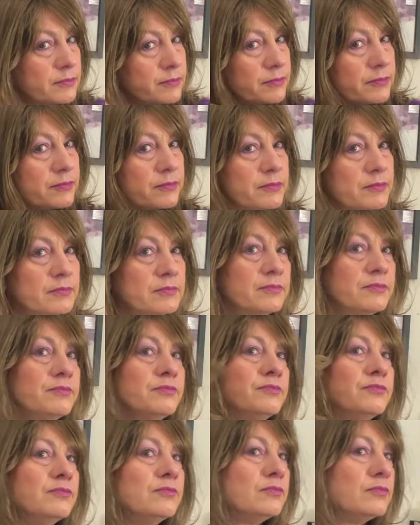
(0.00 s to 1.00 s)

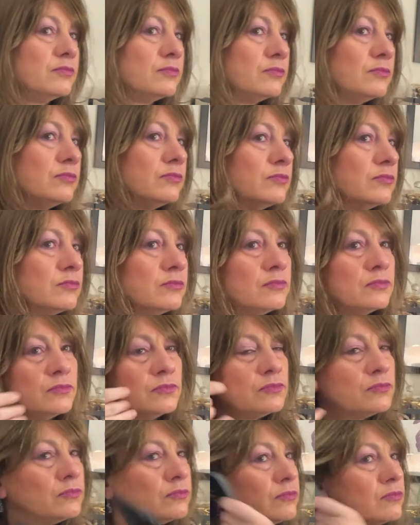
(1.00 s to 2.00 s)

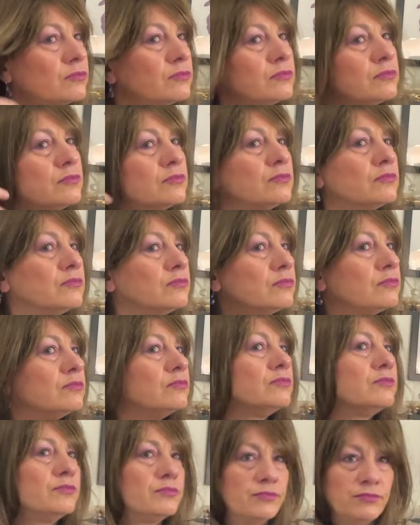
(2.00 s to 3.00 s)

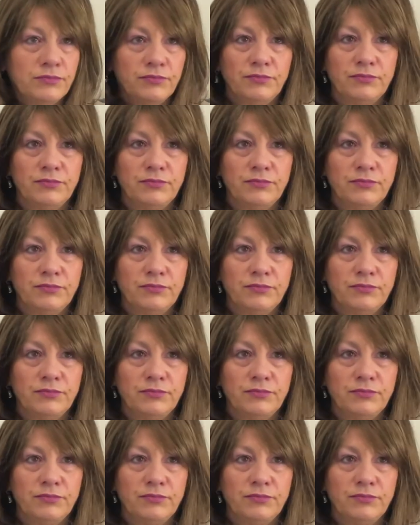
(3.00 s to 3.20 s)
Nothing is said.